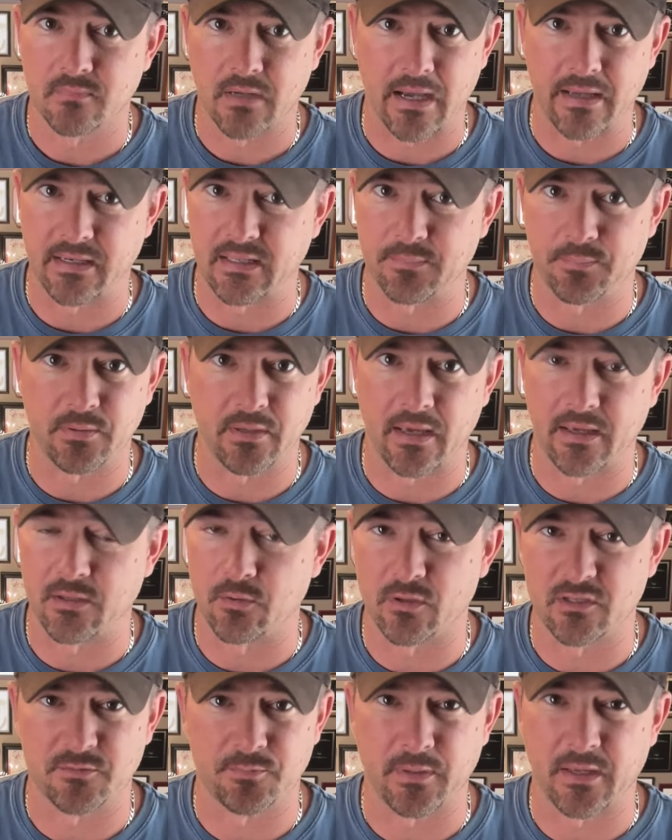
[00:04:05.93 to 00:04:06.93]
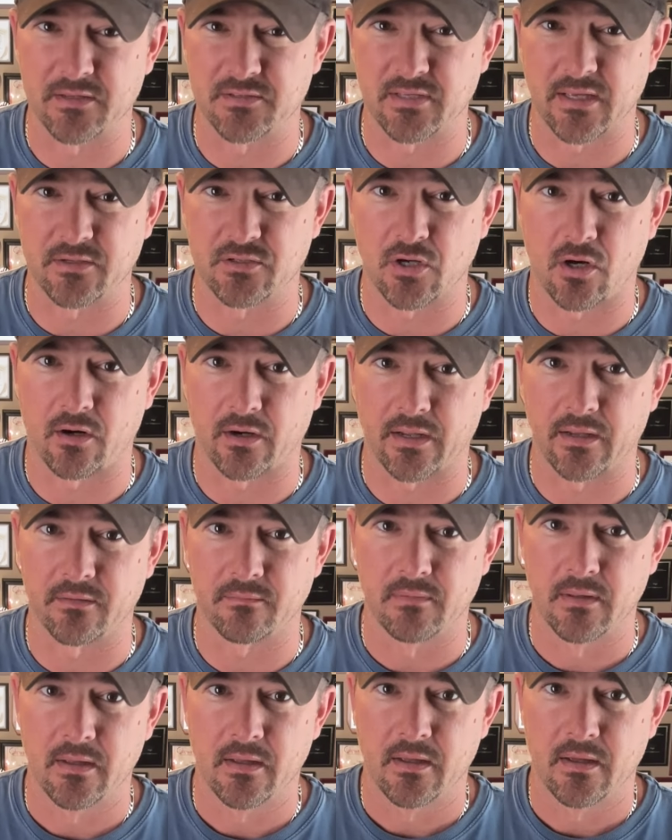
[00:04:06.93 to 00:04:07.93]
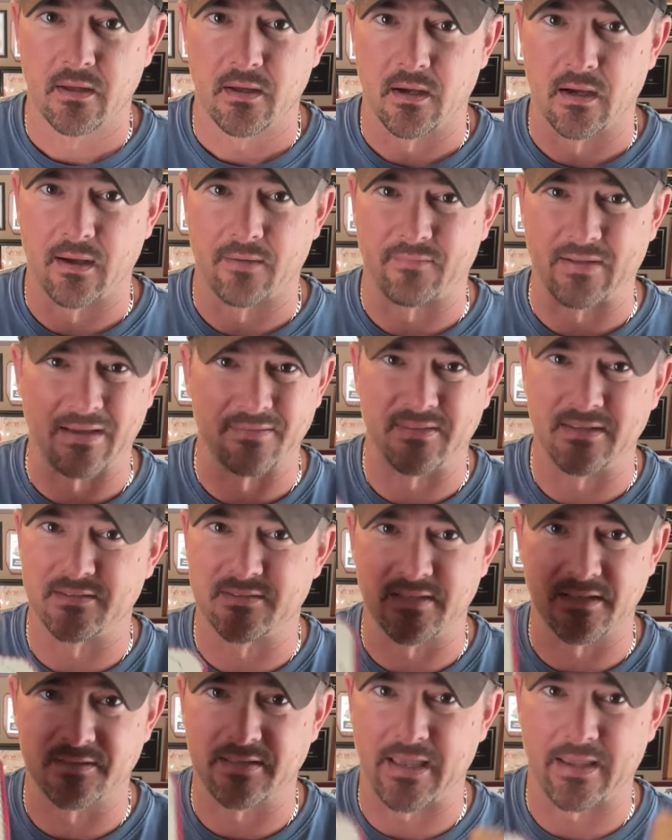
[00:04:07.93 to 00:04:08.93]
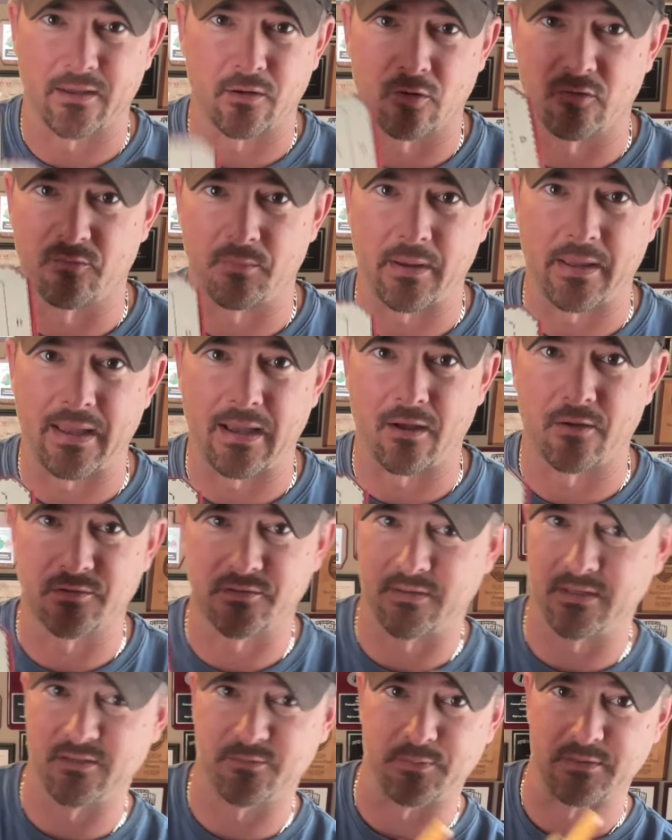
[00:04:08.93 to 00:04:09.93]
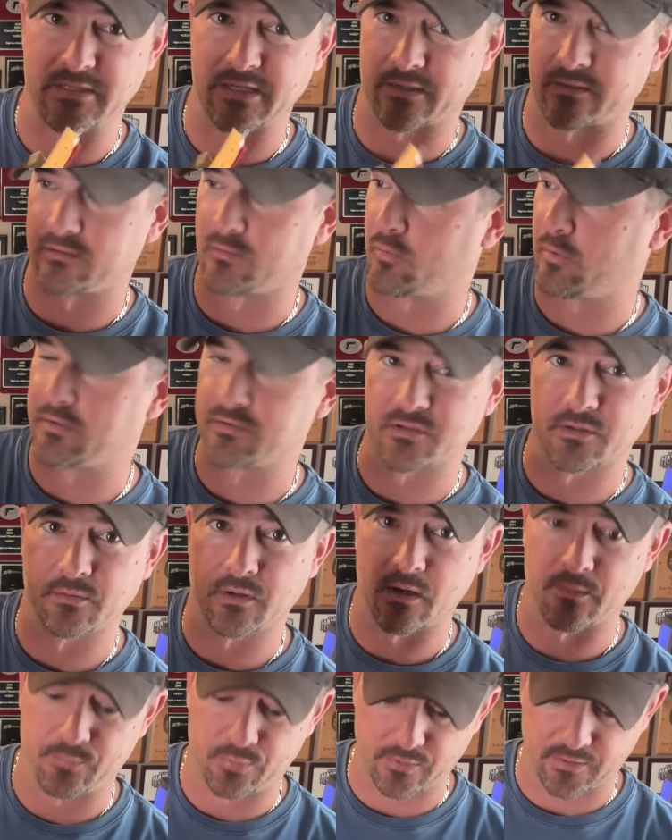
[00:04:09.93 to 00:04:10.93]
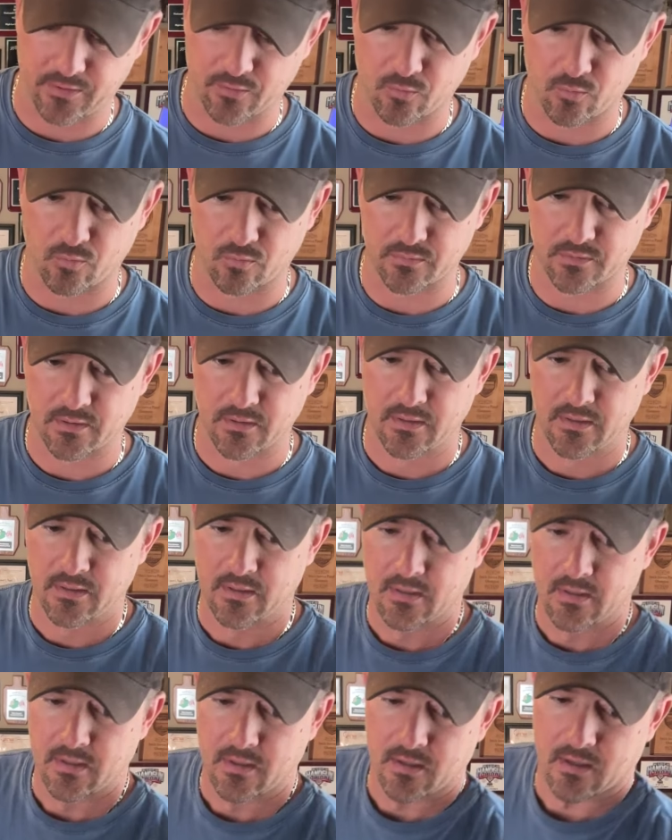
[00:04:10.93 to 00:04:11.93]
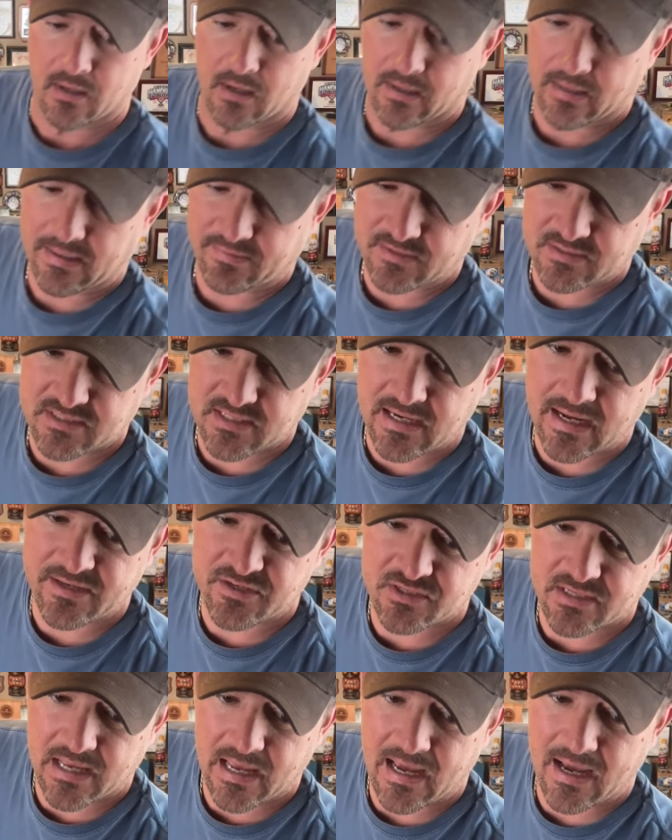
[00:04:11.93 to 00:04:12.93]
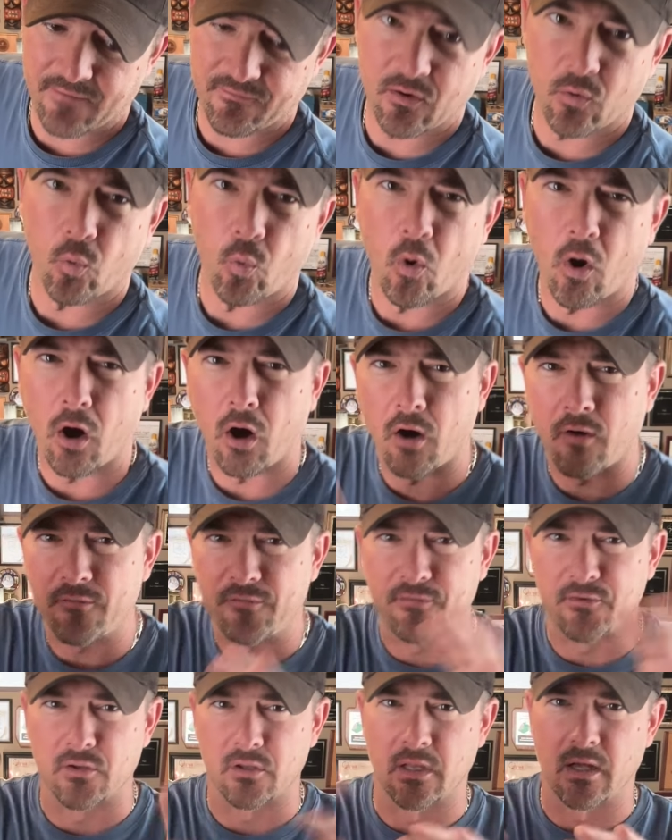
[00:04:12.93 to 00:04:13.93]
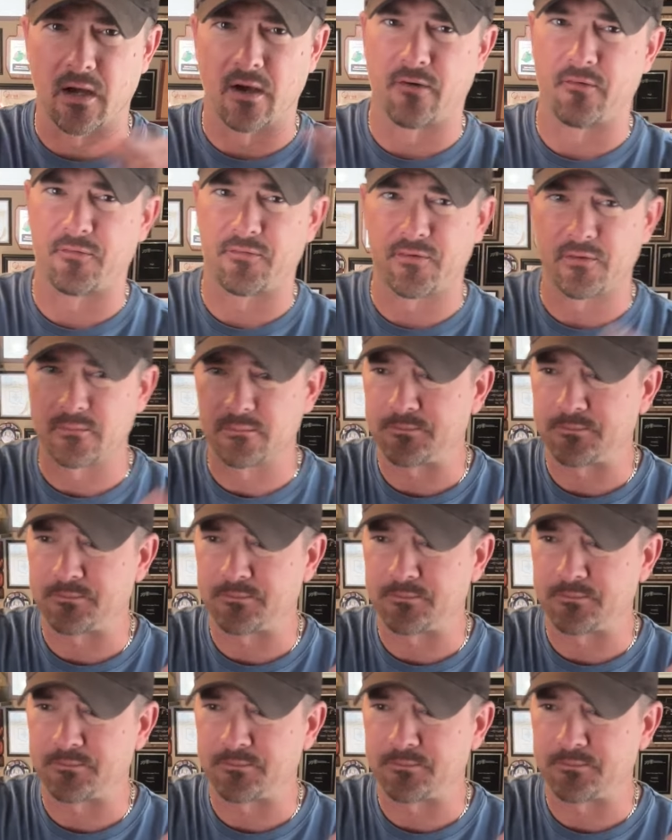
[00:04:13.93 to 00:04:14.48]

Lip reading: IDPA, USPSA target. I've got these things hanging all over my house. These particular ones are pretty old. It's nice to have a wall full of,